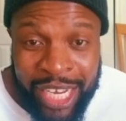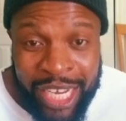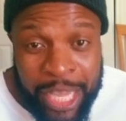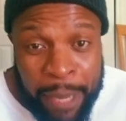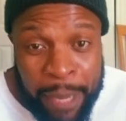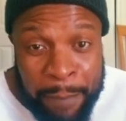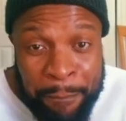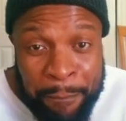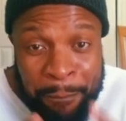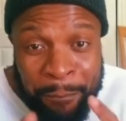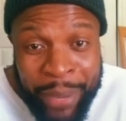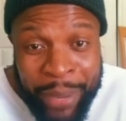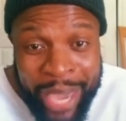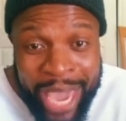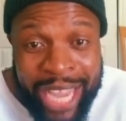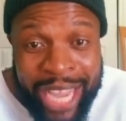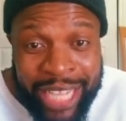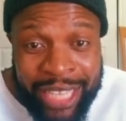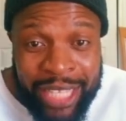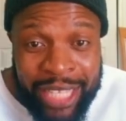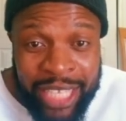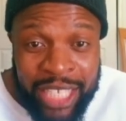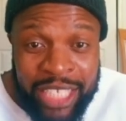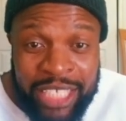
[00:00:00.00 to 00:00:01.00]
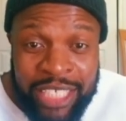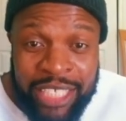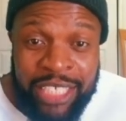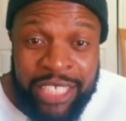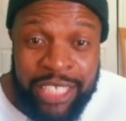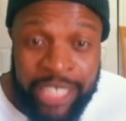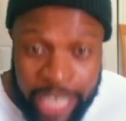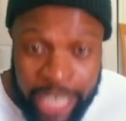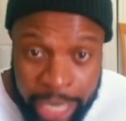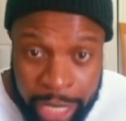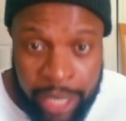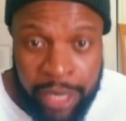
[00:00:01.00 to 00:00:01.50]
they pack their
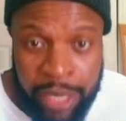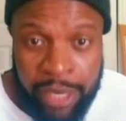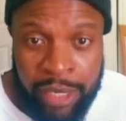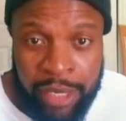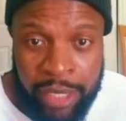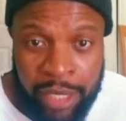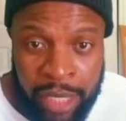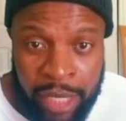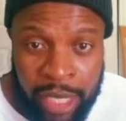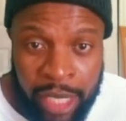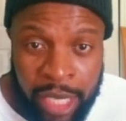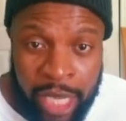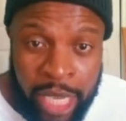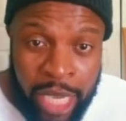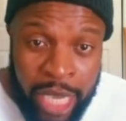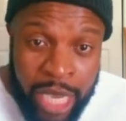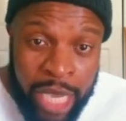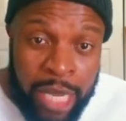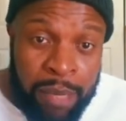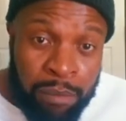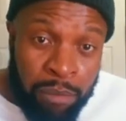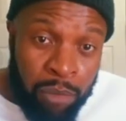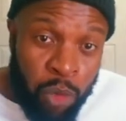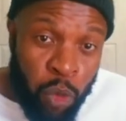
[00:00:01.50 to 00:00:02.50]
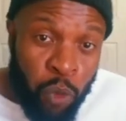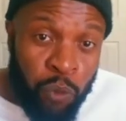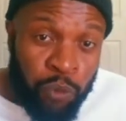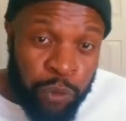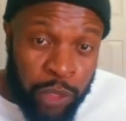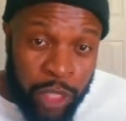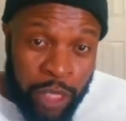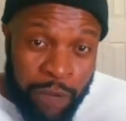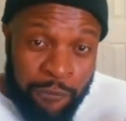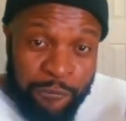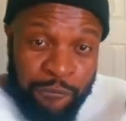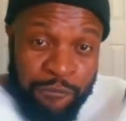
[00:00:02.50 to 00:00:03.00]
shit and move
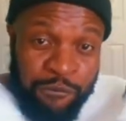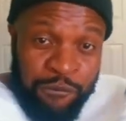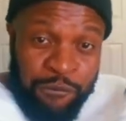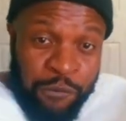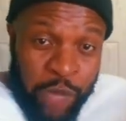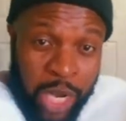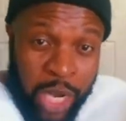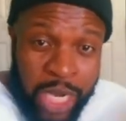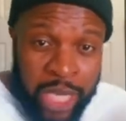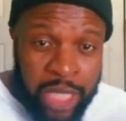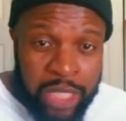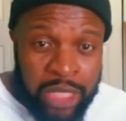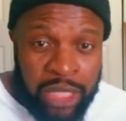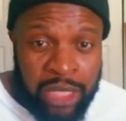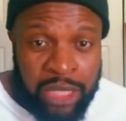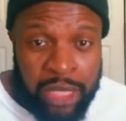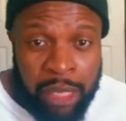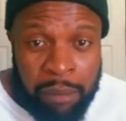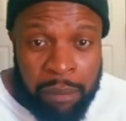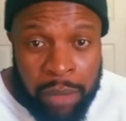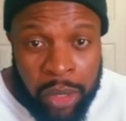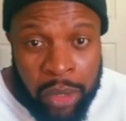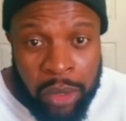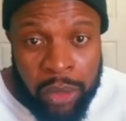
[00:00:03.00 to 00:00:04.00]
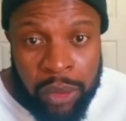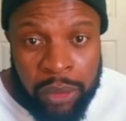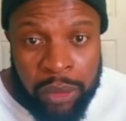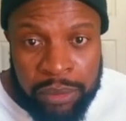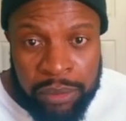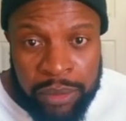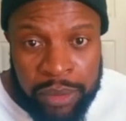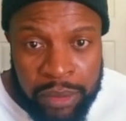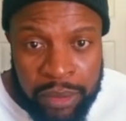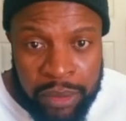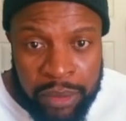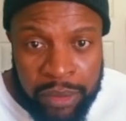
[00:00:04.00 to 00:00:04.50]
to the fucking
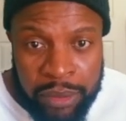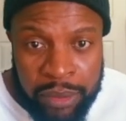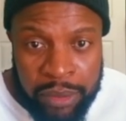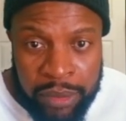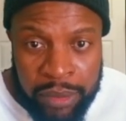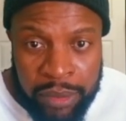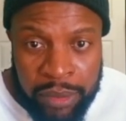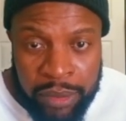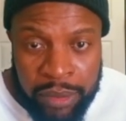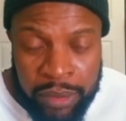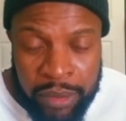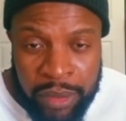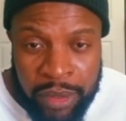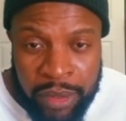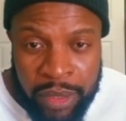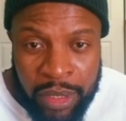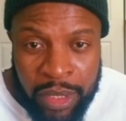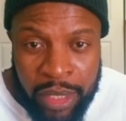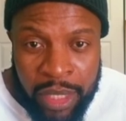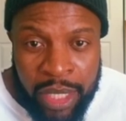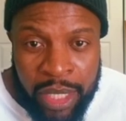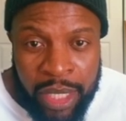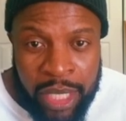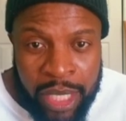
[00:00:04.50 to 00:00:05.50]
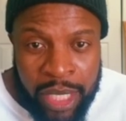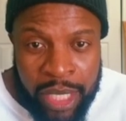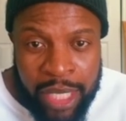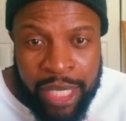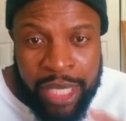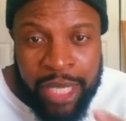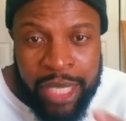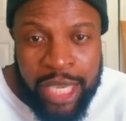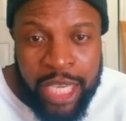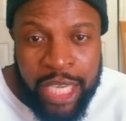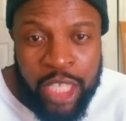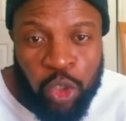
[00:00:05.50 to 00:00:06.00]
suburbs.
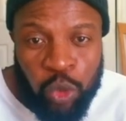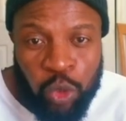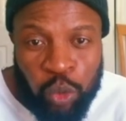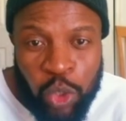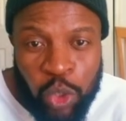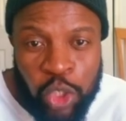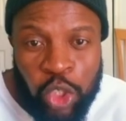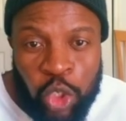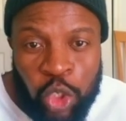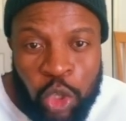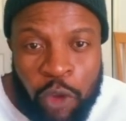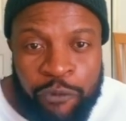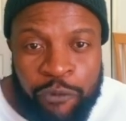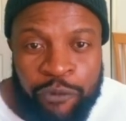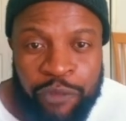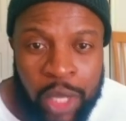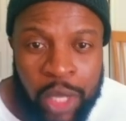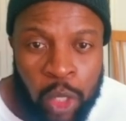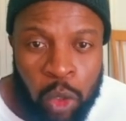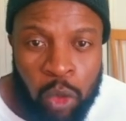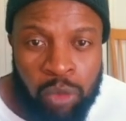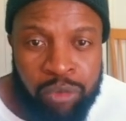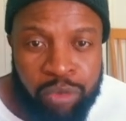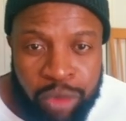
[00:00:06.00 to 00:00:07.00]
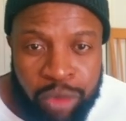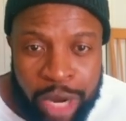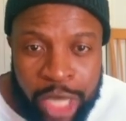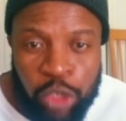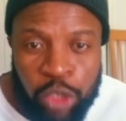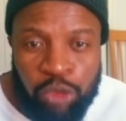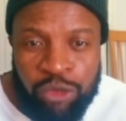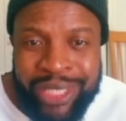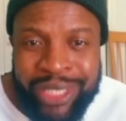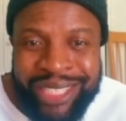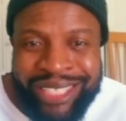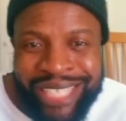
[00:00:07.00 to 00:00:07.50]
Guess what your fellow
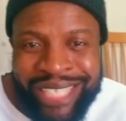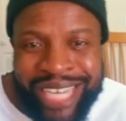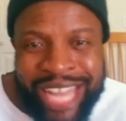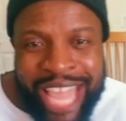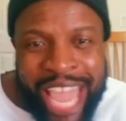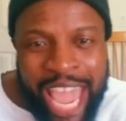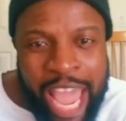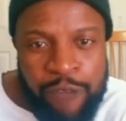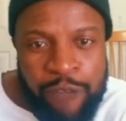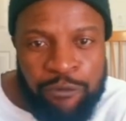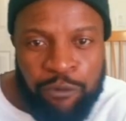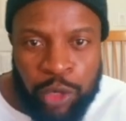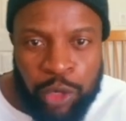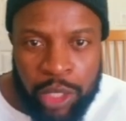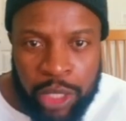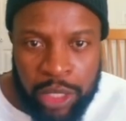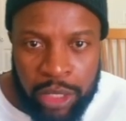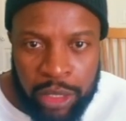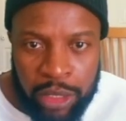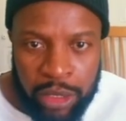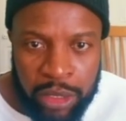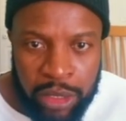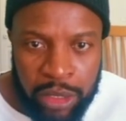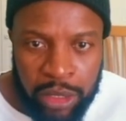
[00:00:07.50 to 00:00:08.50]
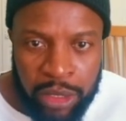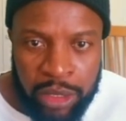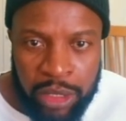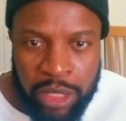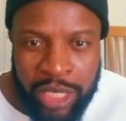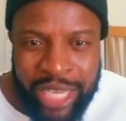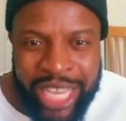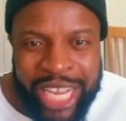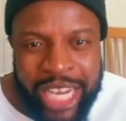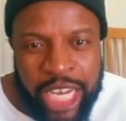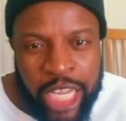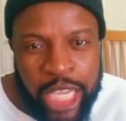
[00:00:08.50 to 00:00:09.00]
brethren in Africa
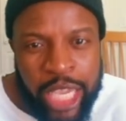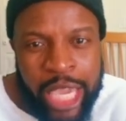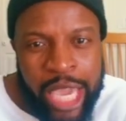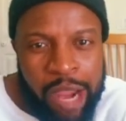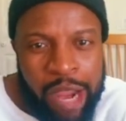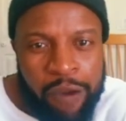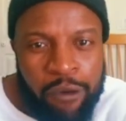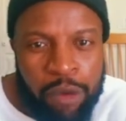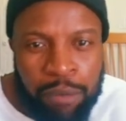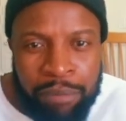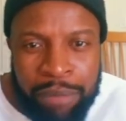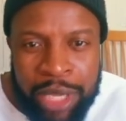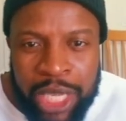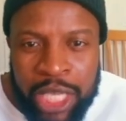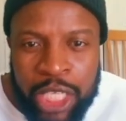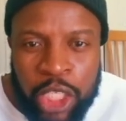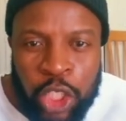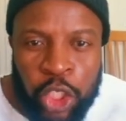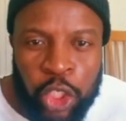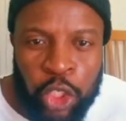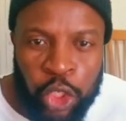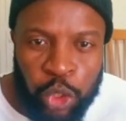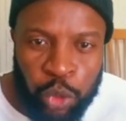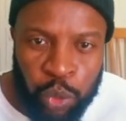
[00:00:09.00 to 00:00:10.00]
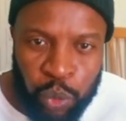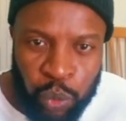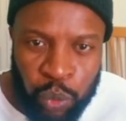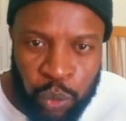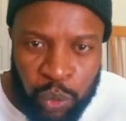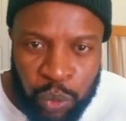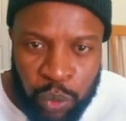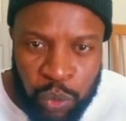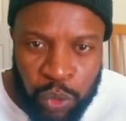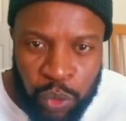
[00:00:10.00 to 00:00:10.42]
and the Caribbean do